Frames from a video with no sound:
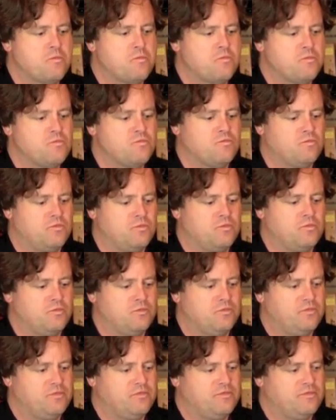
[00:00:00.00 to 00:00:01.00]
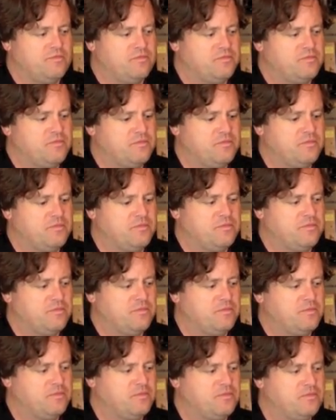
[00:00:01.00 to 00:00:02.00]

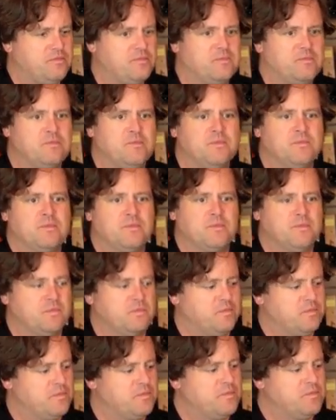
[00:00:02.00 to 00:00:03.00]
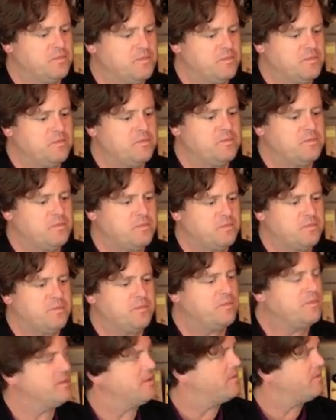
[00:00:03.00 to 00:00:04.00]

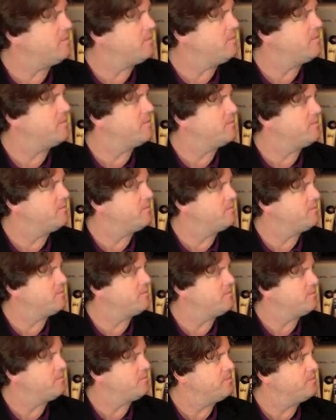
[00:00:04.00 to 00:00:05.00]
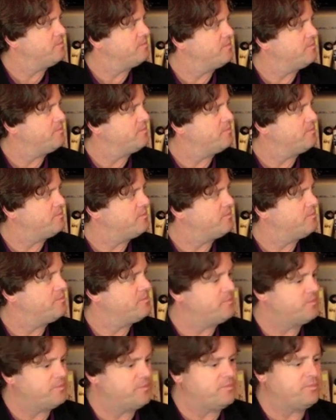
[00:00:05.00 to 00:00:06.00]

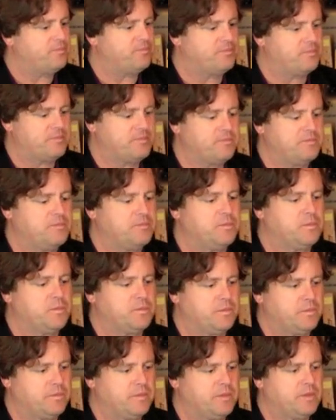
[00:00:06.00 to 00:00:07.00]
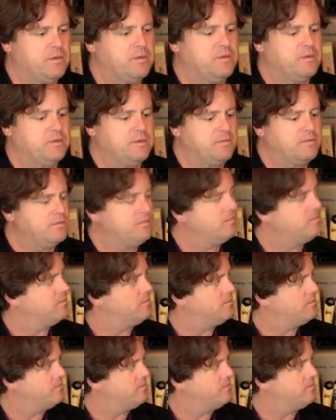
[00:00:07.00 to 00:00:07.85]
No words are spoken by the person on screen.